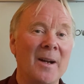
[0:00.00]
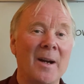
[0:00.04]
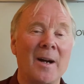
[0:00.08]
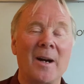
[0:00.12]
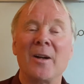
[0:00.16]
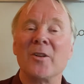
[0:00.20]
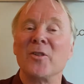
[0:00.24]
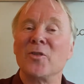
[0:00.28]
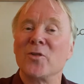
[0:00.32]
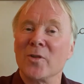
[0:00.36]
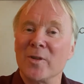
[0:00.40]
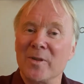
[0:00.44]

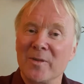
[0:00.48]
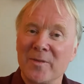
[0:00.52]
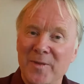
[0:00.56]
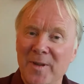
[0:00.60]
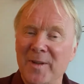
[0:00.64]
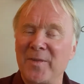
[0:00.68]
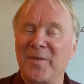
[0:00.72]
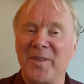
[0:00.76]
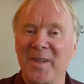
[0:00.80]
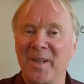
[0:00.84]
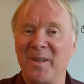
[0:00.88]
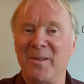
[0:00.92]

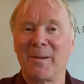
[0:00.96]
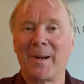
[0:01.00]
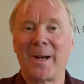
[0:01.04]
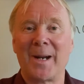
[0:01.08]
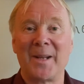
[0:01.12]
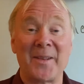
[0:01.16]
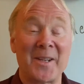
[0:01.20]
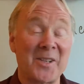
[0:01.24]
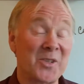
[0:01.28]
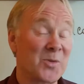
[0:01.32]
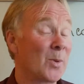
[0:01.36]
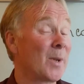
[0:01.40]
150
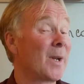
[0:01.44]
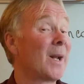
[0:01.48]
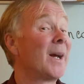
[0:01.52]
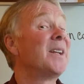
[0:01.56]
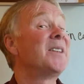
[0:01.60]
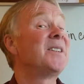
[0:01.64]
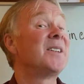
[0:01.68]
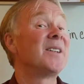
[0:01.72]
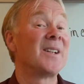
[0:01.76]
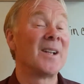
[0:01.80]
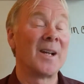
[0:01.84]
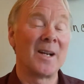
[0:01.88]
grand. That's what I
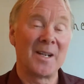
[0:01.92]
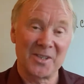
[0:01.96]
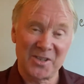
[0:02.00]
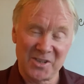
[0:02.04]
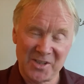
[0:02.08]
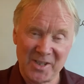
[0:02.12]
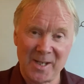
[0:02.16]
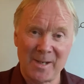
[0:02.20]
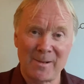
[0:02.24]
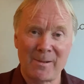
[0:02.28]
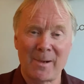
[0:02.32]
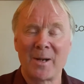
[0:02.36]
did
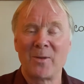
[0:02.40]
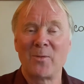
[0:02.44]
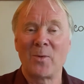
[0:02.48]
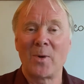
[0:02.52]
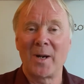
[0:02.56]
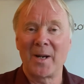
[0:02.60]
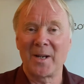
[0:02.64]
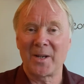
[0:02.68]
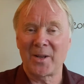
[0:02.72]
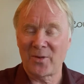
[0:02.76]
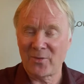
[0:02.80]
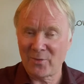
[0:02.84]
last year. I
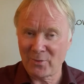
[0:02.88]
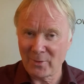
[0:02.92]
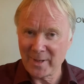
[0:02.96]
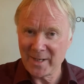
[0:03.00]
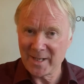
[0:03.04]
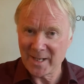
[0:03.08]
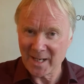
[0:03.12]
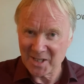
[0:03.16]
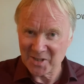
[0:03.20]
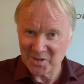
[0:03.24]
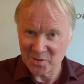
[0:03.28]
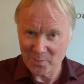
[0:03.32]
worked three
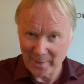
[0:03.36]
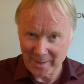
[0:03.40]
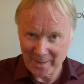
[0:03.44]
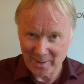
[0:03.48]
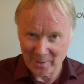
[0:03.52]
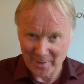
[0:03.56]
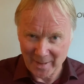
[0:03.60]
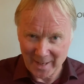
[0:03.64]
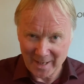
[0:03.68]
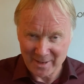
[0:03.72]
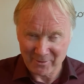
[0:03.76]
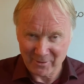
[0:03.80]
days a week
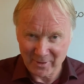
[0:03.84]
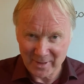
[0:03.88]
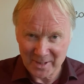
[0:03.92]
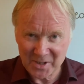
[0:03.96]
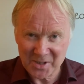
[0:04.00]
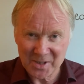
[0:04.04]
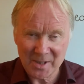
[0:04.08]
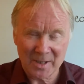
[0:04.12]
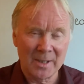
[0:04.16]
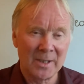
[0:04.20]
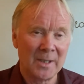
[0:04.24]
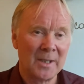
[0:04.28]
on
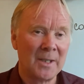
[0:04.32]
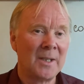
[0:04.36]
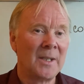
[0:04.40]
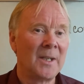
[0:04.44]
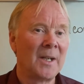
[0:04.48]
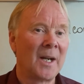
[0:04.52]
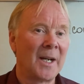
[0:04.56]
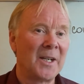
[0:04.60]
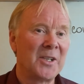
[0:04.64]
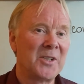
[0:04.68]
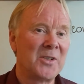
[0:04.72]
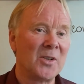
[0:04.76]
average.
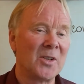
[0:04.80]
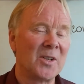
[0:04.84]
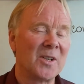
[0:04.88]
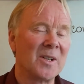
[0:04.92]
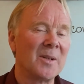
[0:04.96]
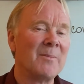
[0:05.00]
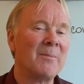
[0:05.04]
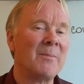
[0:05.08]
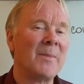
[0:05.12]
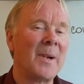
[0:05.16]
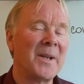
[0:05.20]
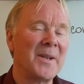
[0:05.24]
I took
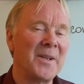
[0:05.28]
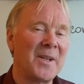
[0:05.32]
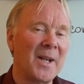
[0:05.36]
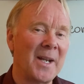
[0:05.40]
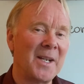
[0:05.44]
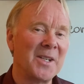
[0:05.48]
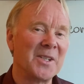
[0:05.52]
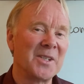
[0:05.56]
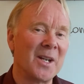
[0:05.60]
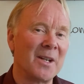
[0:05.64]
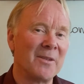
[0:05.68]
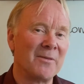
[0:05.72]

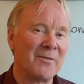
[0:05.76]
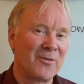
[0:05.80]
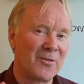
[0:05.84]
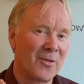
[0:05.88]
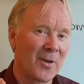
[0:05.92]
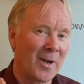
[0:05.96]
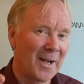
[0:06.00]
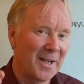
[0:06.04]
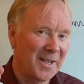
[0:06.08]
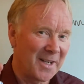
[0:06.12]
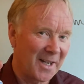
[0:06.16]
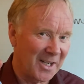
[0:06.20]
Mondays and
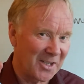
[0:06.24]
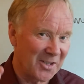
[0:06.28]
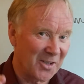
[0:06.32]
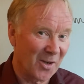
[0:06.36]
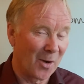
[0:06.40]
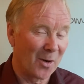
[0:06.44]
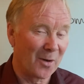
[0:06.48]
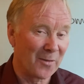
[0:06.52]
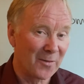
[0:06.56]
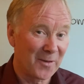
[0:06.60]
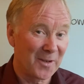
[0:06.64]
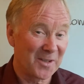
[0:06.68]
Fridays
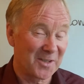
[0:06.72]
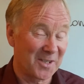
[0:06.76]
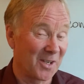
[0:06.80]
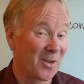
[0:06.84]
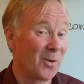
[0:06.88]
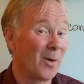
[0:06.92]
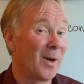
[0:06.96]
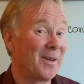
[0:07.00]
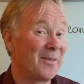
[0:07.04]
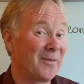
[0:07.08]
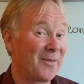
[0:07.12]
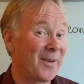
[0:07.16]
off because I
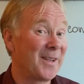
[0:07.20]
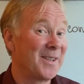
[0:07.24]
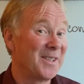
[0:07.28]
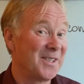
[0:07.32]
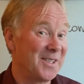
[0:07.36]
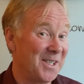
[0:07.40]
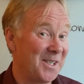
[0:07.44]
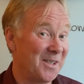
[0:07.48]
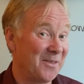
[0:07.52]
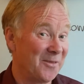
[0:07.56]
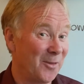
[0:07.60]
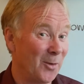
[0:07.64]
quite
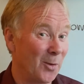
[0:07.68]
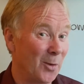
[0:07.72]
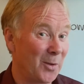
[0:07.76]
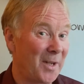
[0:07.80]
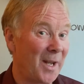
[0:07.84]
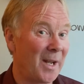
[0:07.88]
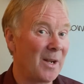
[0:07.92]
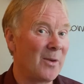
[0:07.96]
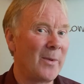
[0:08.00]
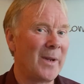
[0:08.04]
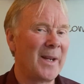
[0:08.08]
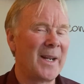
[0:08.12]
fancied a four
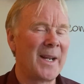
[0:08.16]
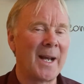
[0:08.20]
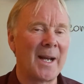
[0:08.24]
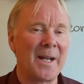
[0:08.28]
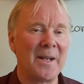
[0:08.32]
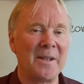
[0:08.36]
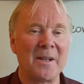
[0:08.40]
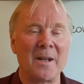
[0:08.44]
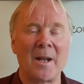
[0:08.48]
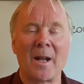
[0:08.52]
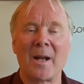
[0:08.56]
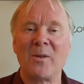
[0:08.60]
day
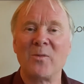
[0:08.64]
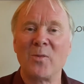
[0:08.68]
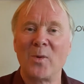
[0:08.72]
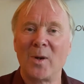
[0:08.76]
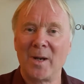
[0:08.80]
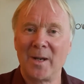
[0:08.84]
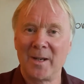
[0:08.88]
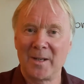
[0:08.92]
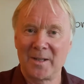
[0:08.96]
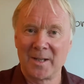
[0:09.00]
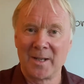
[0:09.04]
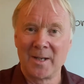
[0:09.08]
weekend and I
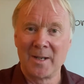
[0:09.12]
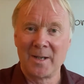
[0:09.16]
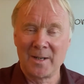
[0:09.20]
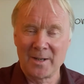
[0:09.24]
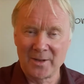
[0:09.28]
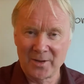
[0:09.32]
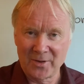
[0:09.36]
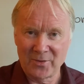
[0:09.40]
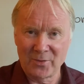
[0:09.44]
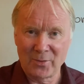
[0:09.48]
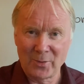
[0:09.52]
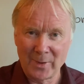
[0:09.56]
worked
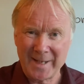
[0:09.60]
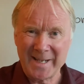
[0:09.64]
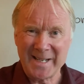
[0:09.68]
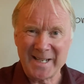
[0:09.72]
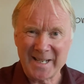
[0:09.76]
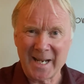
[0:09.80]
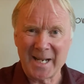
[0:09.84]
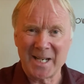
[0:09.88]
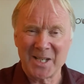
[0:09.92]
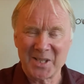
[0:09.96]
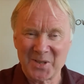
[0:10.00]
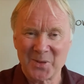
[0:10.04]
three
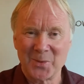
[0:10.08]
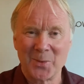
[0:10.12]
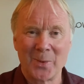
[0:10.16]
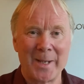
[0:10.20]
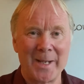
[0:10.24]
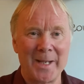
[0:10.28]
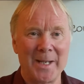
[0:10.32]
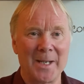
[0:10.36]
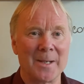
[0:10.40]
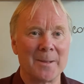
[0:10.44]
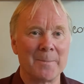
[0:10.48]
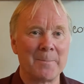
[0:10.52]
days a
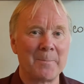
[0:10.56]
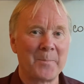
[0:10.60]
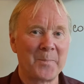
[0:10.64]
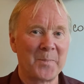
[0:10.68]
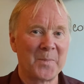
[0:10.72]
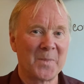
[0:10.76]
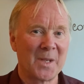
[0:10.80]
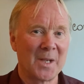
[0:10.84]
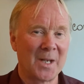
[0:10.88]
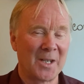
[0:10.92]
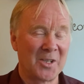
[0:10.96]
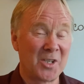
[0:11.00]
week.
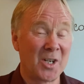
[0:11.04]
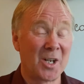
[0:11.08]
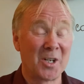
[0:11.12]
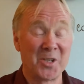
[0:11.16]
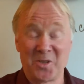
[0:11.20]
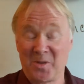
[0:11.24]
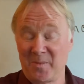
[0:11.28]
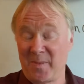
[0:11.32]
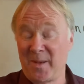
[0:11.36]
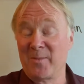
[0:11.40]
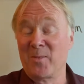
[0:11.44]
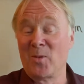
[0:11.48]
I
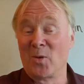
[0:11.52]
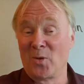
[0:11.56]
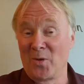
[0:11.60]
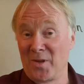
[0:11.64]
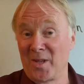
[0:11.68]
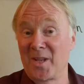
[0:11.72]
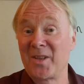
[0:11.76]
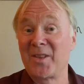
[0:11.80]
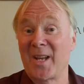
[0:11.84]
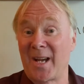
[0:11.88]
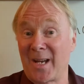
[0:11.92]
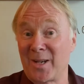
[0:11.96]
charged a bit more than
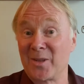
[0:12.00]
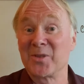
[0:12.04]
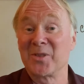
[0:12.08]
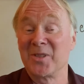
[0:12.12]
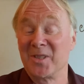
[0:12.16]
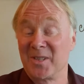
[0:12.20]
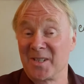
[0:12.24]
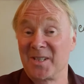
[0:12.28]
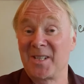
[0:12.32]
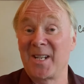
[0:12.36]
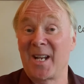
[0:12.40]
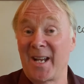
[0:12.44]
a
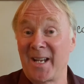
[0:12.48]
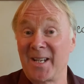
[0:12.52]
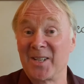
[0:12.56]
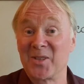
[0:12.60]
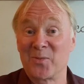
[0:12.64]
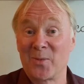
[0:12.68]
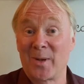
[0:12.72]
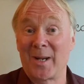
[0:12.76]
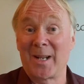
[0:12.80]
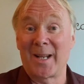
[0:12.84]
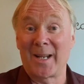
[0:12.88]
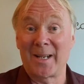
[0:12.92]
thousand a day as
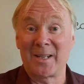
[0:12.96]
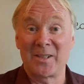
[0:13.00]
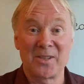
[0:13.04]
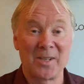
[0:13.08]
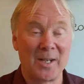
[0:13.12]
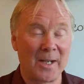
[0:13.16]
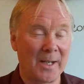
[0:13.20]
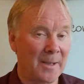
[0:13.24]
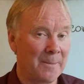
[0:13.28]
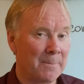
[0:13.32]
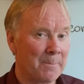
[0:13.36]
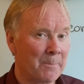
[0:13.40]
well,
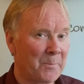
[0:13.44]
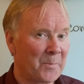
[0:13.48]
actually.